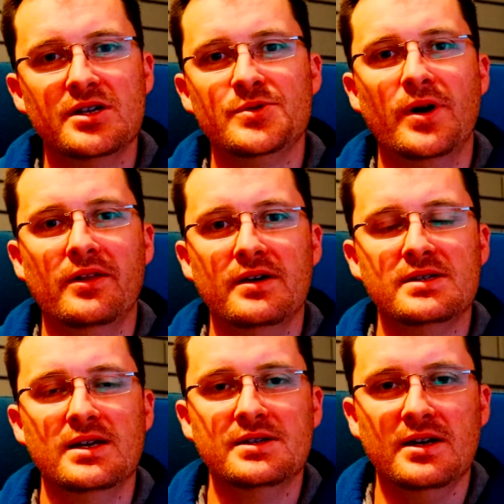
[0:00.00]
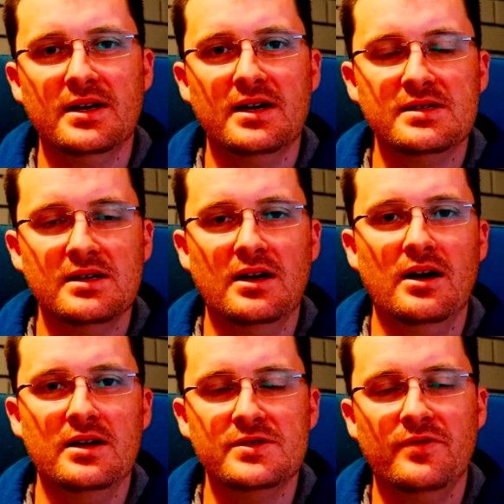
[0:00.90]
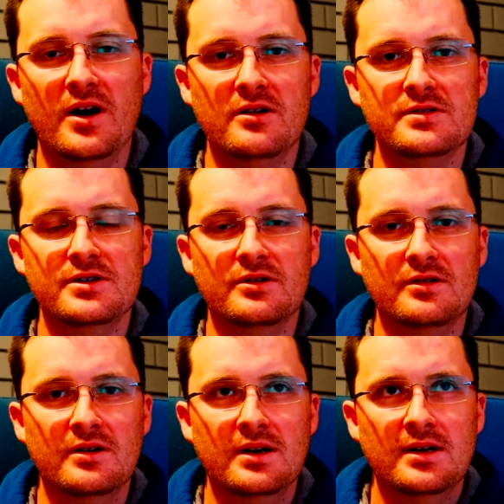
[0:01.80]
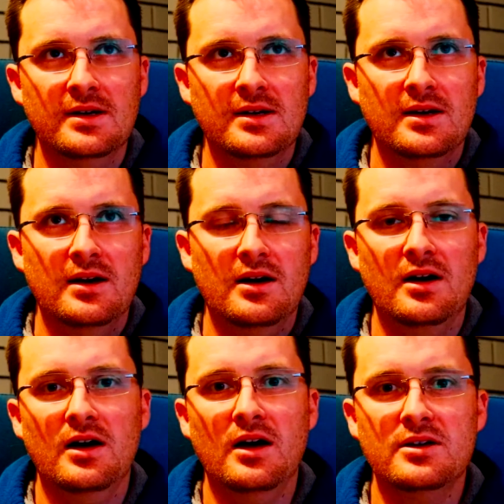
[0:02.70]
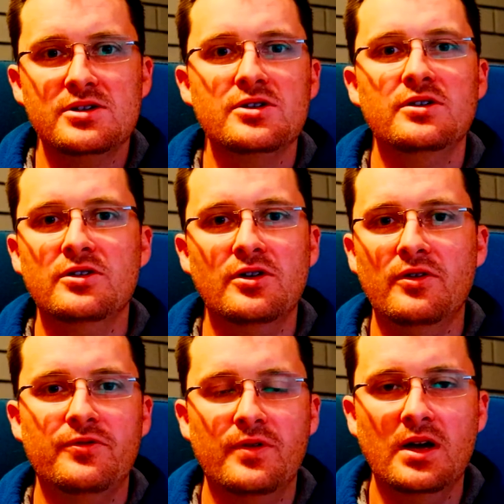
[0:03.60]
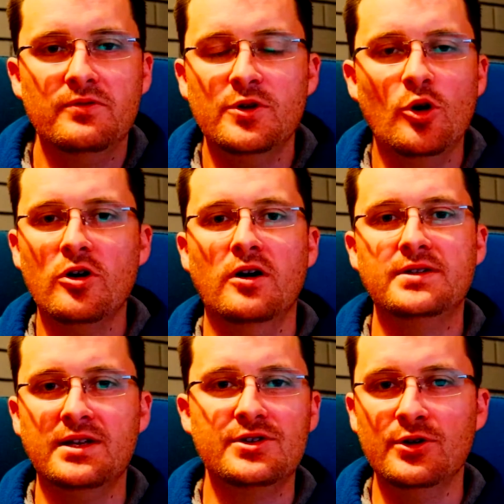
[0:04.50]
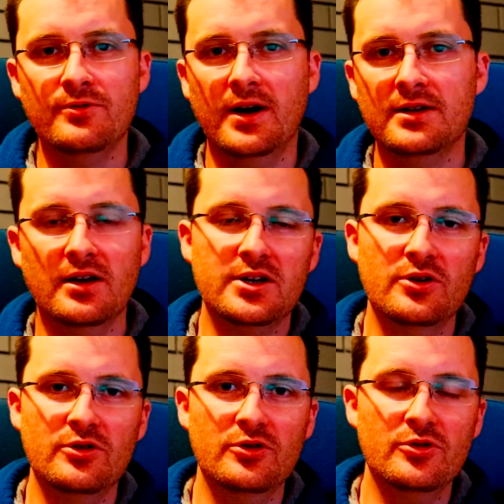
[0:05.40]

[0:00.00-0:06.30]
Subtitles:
just one of those things, I guess, as far as your, because and for your content too, right? Like you're